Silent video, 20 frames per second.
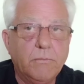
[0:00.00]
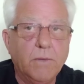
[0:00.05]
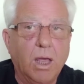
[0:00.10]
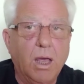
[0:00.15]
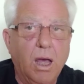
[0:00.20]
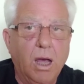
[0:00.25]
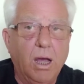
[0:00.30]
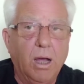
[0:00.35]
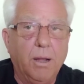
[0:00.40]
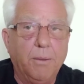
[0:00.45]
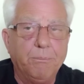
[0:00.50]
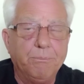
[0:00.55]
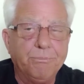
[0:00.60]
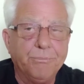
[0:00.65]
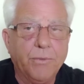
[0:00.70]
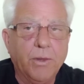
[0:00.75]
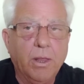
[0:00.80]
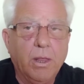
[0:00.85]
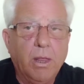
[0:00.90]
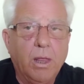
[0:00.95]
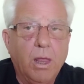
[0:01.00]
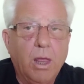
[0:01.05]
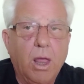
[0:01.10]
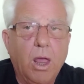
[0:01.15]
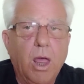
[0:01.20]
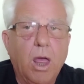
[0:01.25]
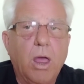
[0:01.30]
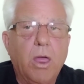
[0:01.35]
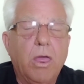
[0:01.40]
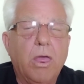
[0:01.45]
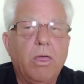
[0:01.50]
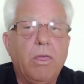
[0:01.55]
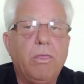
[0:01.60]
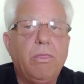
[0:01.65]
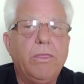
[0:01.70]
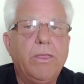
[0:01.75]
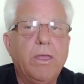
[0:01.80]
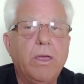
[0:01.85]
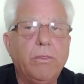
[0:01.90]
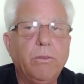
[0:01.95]

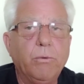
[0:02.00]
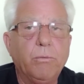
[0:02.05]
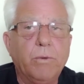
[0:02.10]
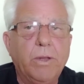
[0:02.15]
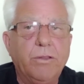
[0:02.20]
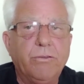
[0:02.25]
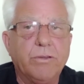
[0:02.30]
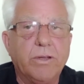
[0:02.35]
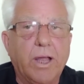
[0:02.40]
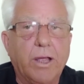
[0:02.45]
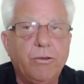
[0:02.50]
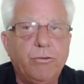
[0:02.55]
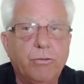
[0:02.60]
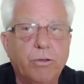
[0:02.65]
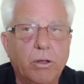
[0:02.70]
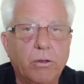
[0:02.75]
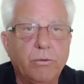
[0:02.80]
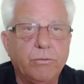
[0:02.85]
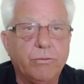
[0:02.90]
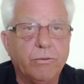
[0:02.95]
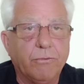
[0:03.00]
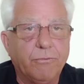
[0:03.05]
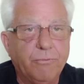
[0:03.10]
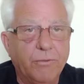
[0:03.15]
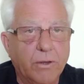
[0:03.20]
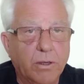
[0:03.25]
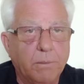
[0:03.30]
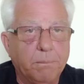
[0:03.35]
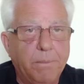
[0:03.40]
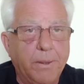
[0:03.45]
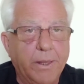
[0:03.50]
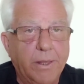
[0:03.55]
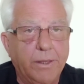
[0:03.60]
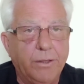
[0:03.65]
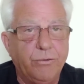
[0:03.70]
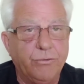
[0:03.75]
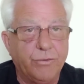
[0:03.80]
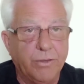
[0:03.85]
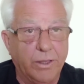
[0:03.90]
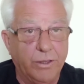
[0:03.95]
The other reason I chose the
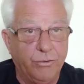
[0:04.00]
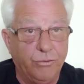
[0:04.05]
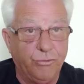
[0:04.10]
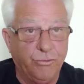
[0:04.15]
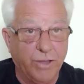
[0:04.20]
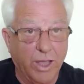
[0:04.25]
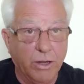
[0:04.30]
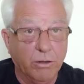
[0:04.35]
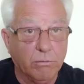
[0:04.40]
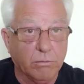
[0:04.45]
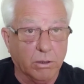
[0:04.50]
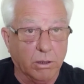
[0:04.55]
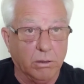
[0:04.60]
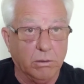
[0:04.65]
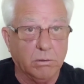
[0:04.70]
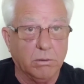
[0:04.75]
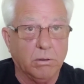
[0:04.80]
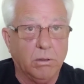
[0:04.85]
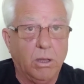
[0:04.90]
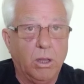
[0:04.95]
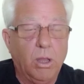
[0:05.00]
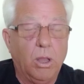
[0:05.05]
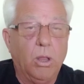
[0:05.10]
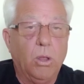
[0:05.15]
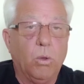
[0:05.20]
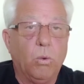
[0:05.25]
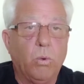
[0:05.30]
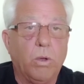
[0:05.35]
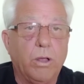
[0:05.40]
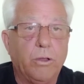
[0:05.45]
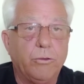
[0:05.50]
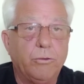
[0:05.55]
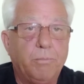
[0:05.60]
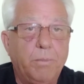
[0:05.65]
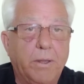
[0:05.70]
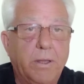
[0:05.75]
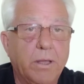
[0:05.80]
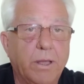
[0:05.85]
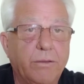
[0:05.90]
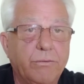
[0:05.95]
Philippines in general was
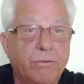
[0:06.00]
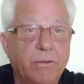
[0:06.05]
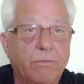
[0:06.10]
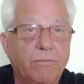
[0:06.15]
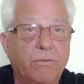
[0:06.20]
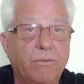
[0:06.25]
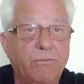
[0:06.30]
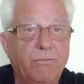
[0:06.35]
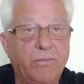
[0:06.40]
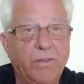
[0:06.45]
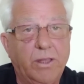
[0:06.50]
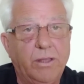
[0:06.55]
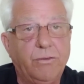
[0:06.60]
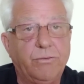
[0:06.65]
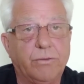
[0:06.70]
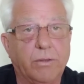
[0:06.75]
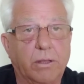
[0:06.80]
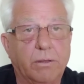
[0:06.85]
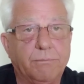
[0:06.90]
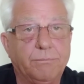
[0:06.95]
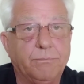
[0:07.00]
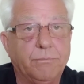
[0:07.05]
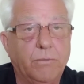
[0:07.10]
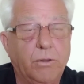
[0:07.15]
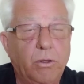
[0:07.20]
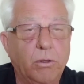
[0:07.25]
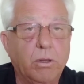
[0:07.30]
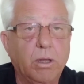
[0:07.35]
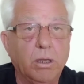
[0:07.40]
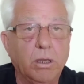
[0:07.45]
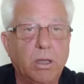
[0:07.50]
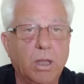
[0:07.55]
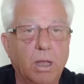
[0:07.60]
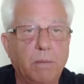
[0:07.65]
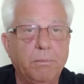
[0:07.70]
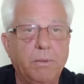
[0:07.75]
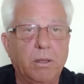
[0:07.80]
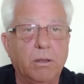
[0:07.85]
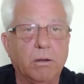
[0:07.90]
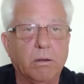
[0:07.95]
because of the visa. You can
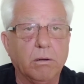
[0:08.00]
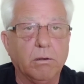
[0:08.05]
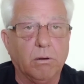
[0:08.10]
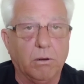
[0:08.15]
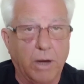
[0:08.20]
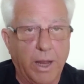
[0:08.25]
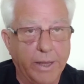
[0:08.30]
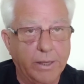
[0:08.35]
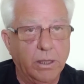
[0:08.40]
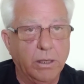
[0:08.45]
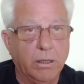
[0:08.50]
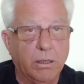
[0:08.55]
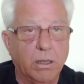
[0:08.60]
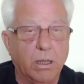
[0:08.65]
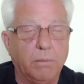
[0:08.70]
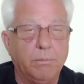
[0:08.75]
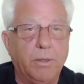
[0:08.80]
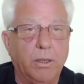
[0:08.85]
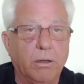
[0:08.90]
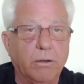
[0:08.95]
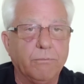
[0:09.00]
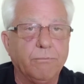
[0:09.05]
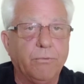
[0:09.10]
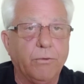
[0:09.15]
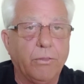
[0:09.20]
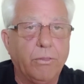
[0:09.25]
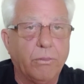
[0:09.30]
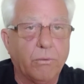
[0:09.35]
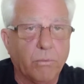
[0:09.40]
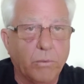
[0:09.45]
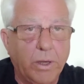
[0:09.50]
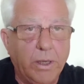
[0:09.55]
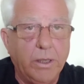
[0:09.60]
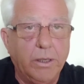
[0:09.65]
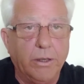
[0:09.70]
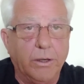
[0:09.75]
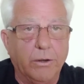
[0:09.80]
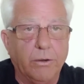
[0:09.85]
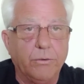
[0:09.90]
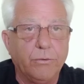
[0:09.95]
come here, or I can come here for 3
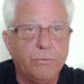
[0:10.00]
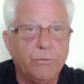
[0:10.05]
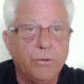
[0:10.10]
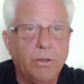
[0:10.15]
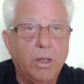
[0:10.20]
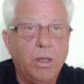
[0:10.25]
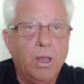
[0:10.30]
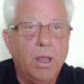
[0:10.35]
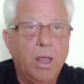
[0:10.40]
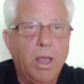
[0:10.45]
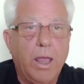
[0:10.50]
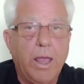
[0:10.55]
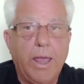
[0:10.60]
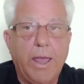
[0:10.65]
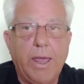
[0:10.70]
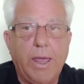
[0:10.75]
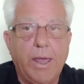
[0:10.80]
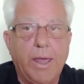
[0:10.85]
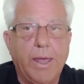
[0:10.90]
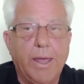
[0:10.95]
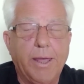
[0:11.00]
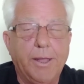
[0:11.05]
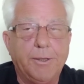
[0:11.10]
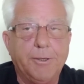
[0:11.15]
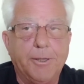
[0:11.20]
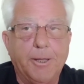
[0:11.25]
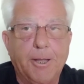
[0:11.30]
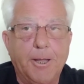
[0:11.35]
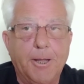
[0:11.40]
years and